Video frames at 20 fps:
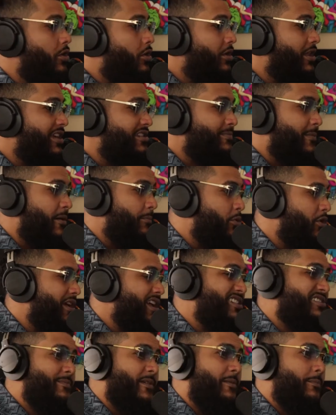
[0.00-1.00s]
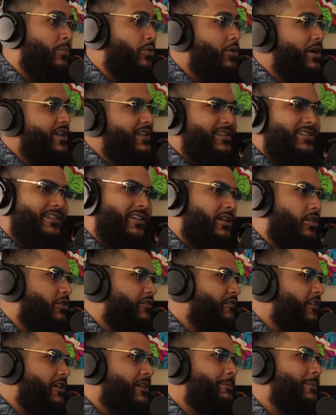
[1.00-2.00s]
Oh, that's my boy, that's my boy. And then they
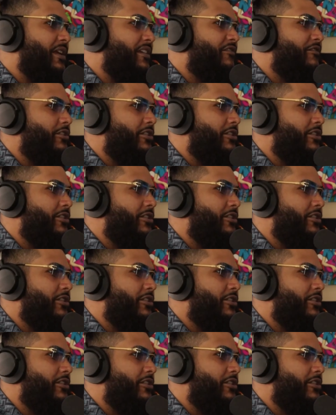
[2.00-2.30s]
go fucking make